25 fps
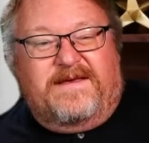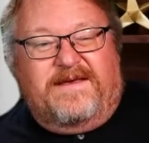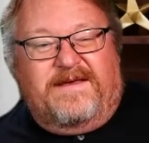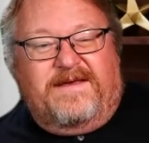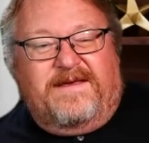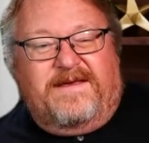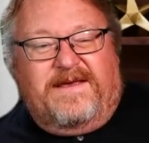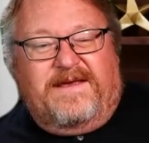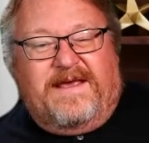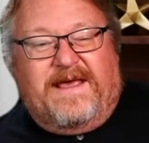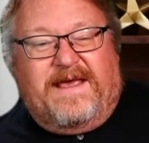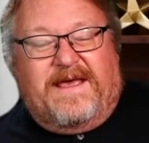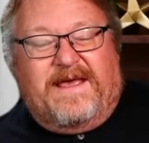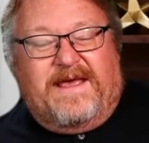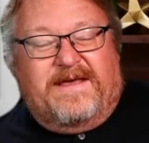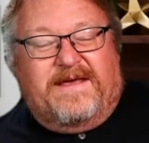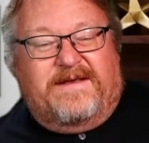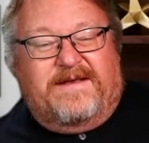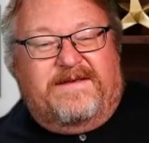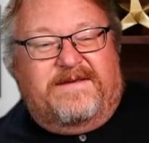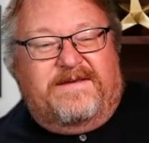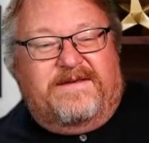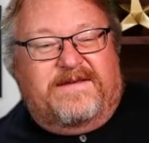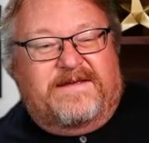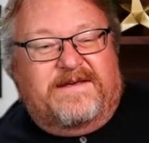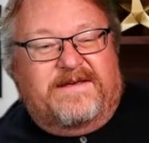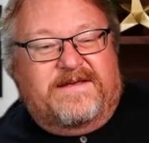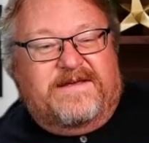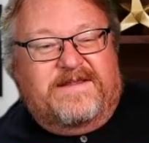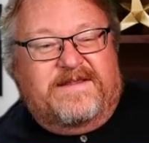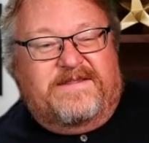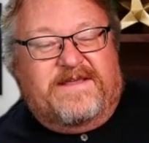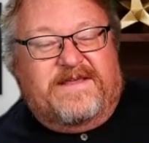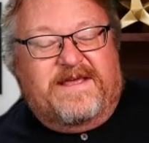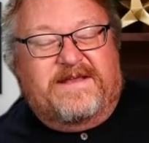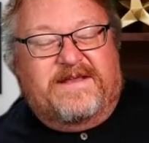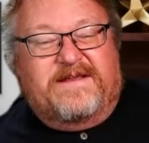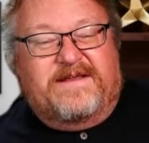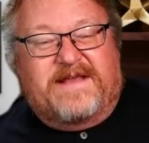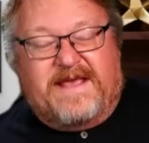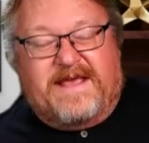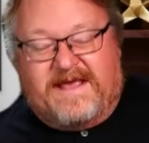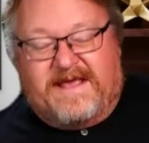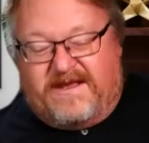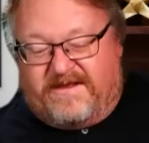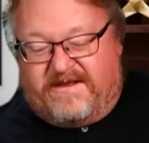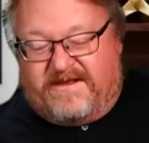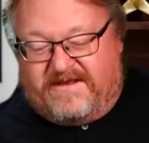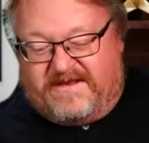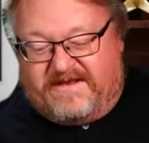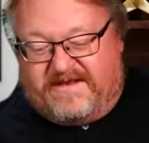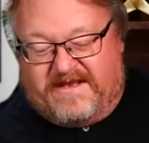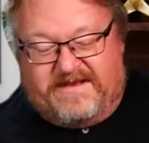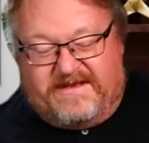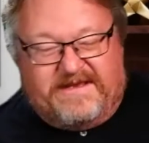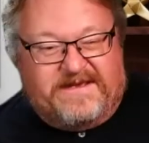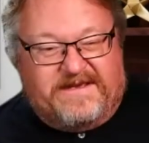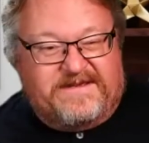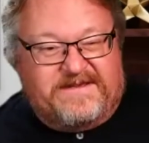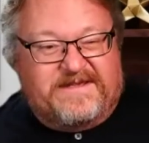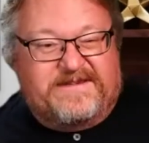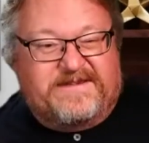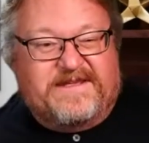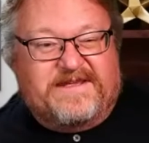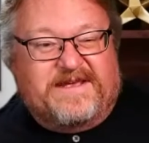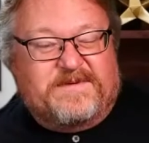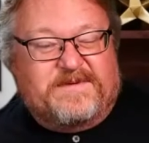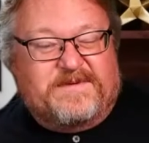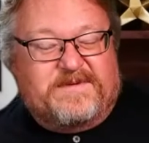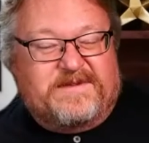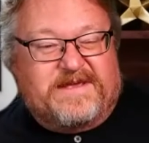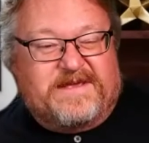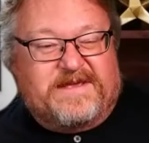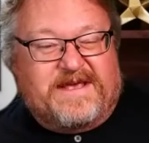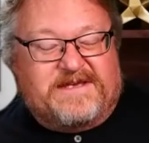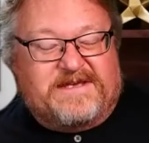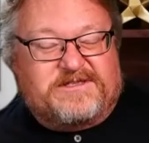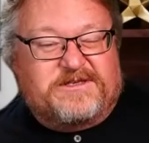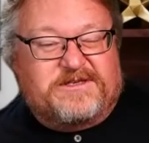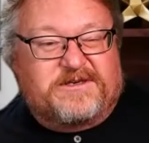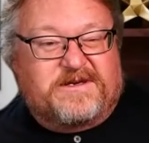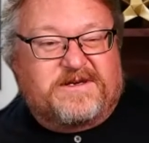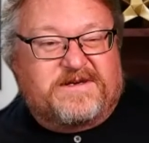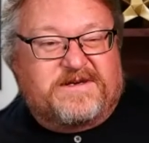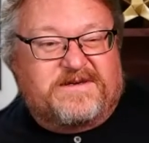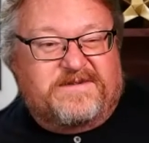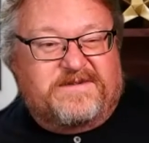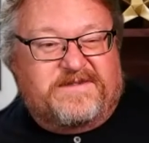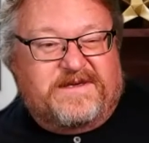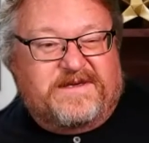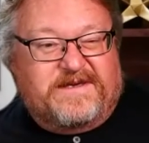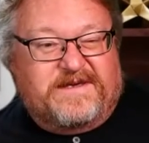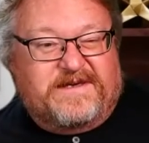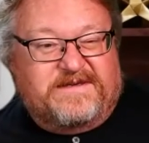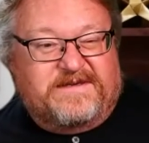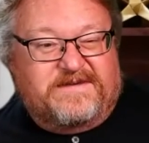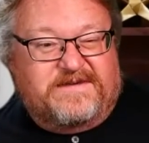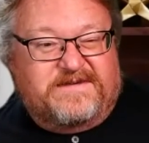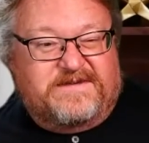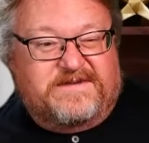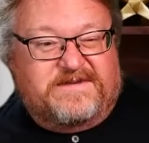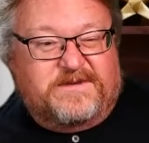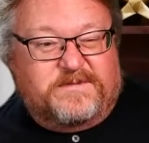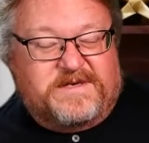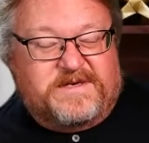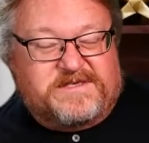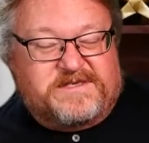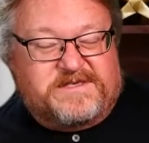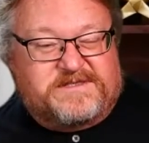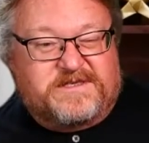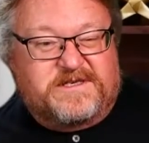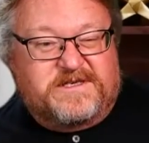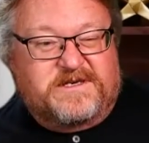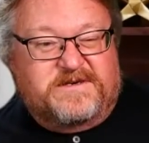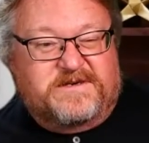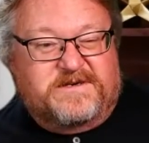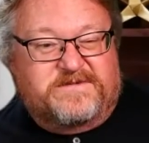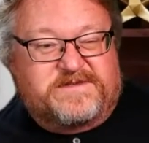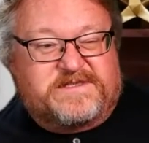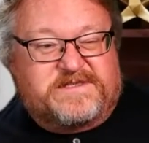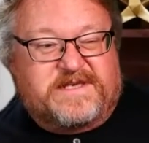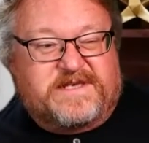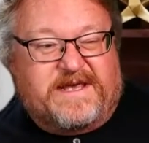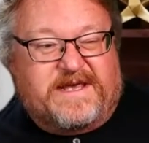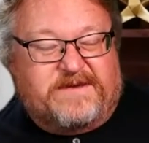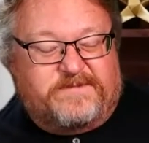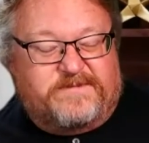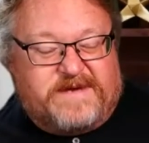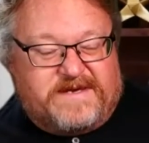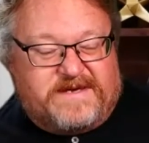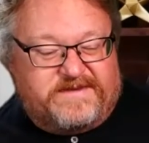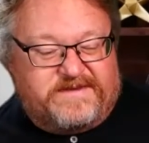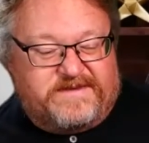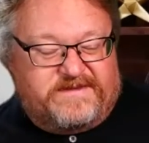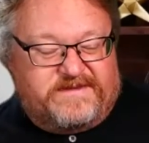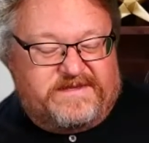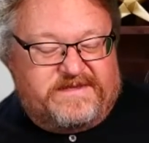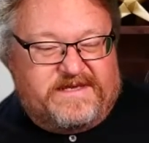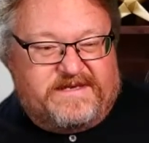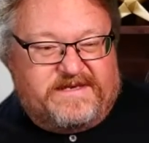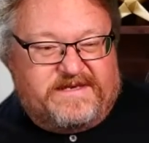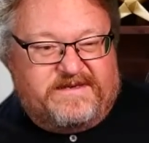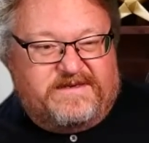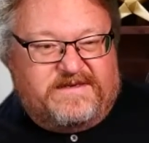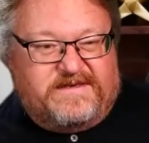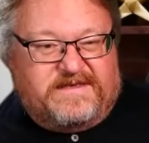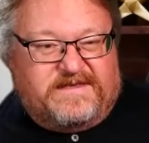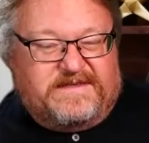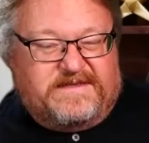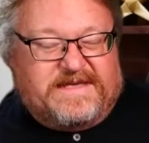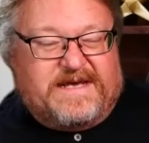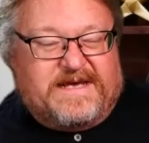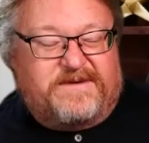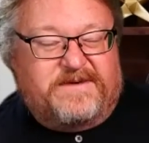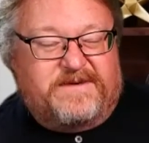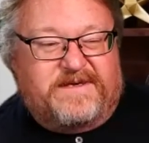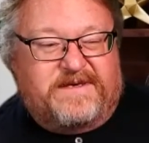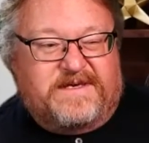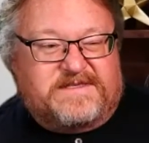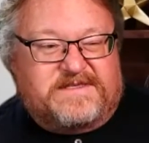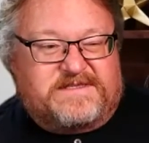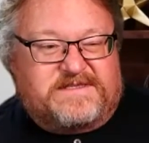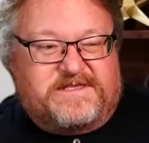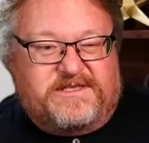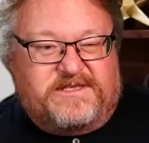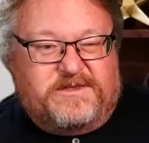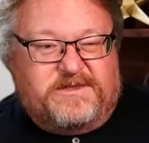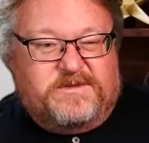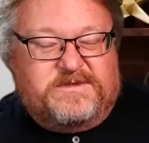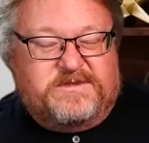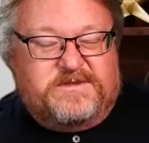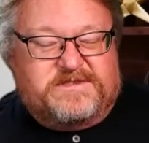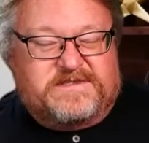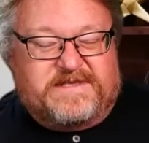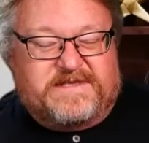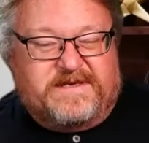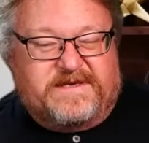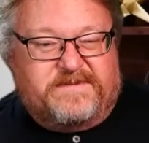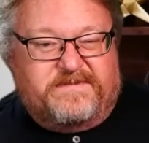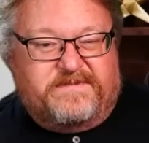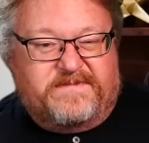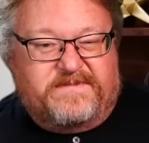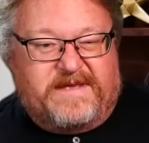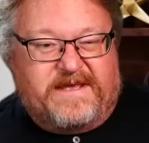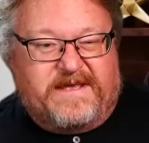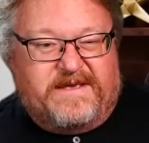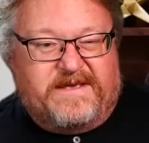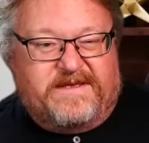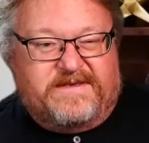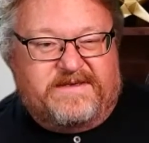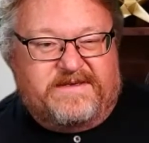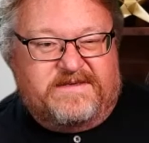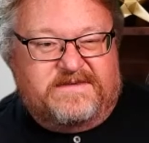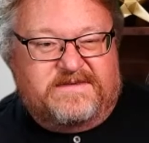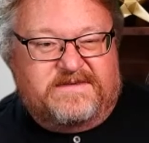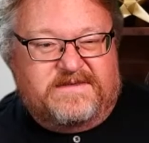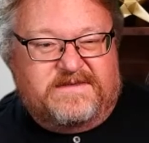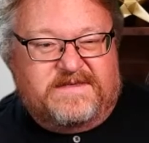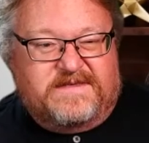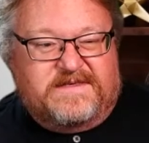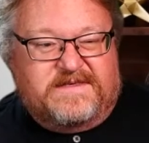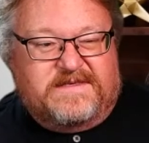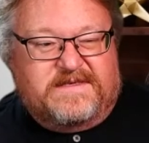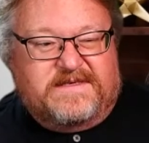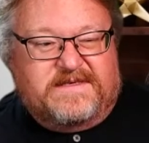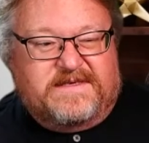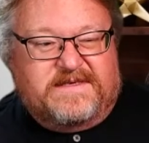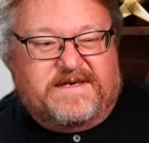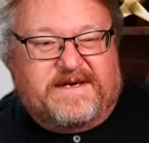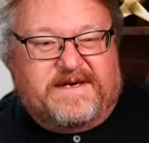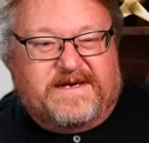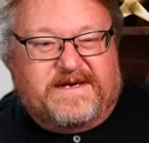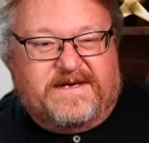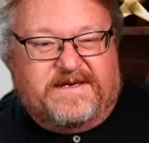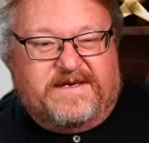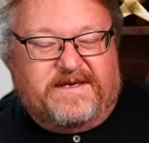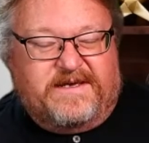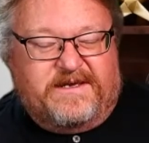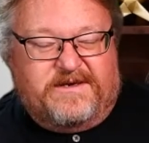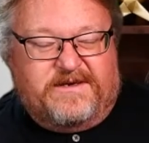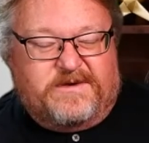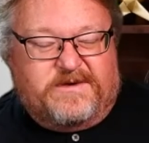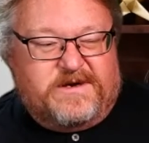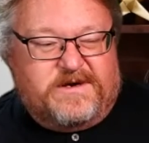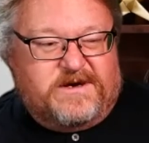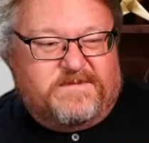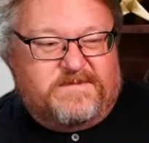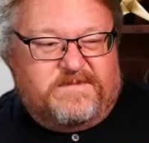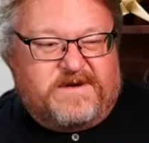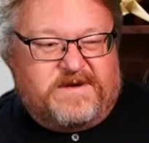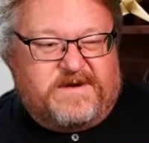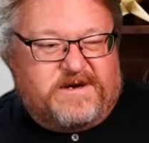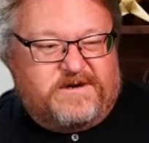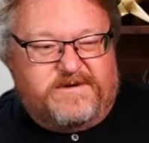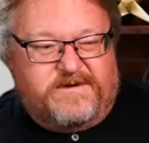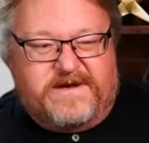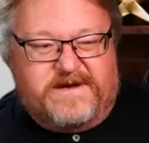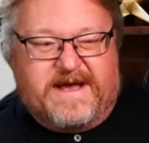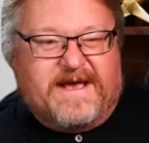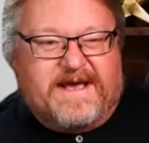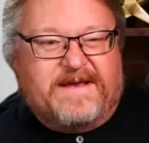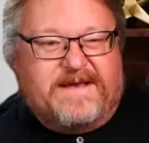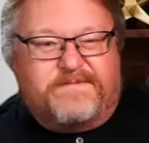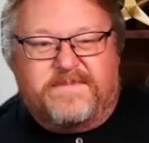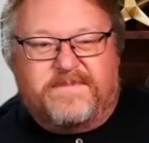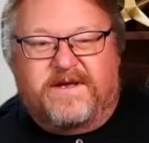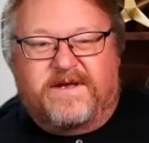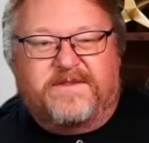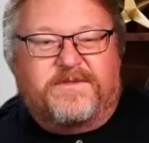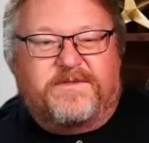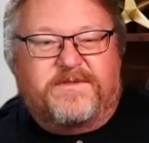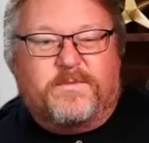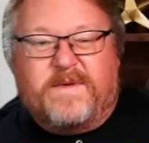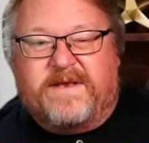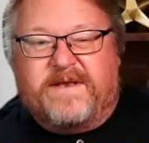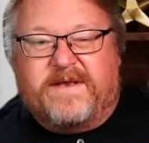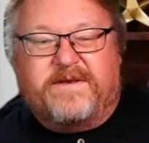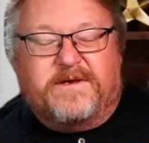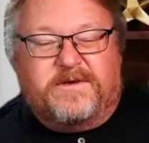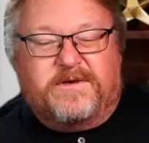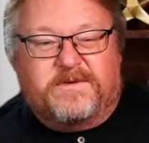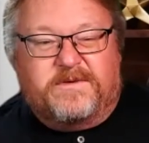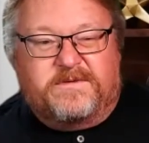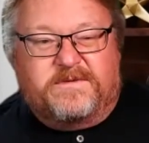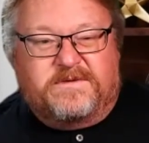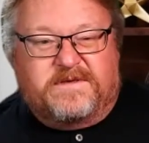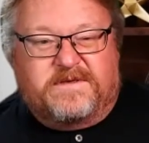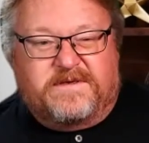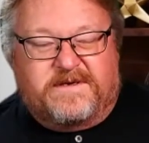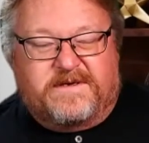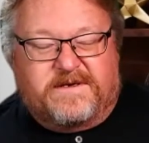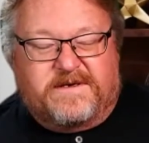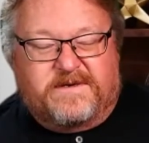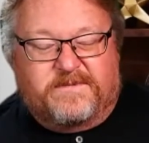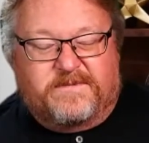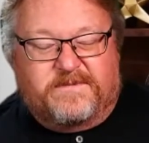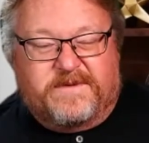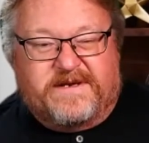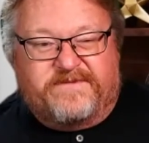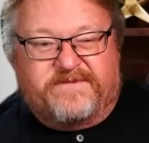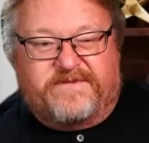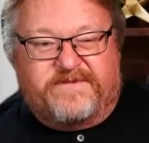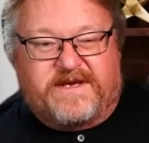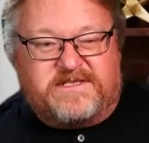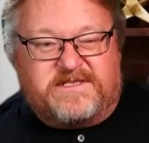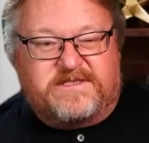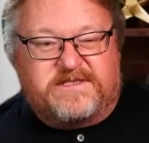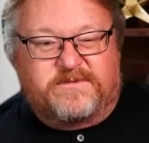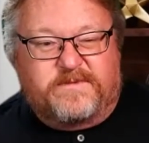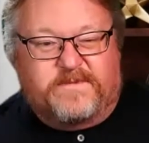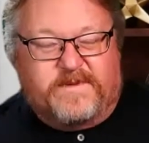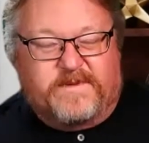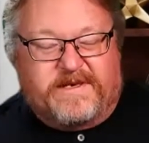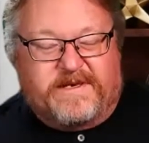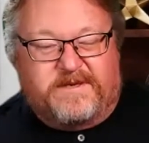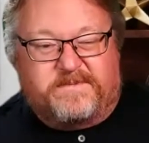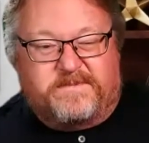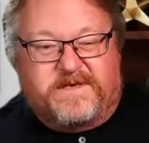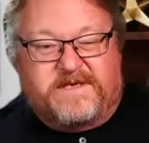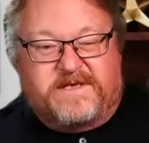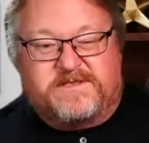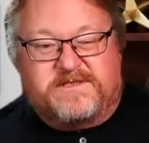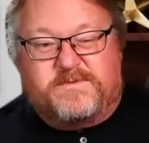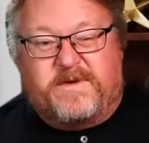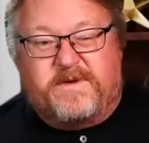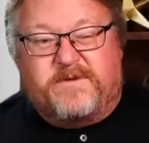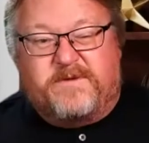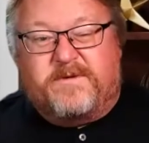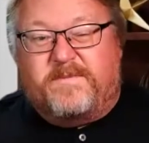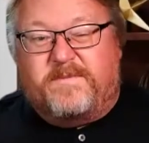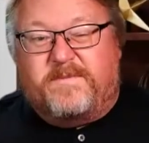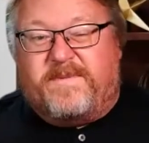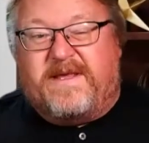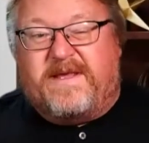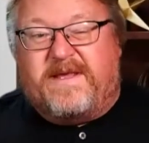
And then the other thing, they took the reserves, and rather than allowing us to use them in our 9-month window, our renovation window, because we were being